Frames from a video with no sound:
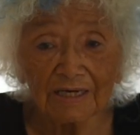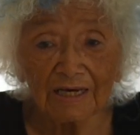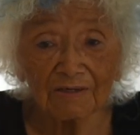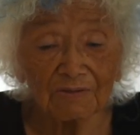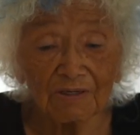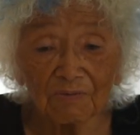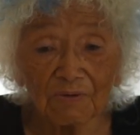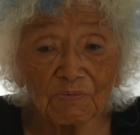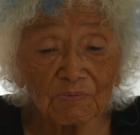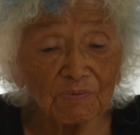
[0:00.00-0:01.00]
And
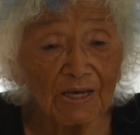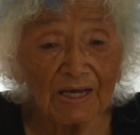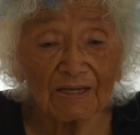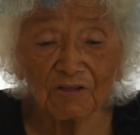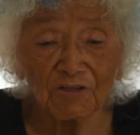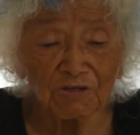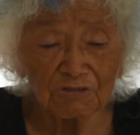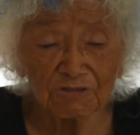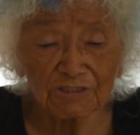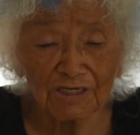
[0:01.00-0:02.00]
we had a
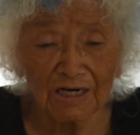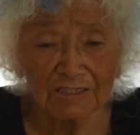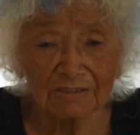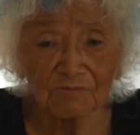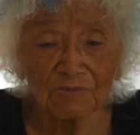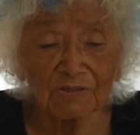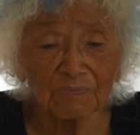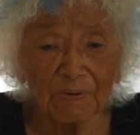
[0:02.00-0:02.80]
huge garden where the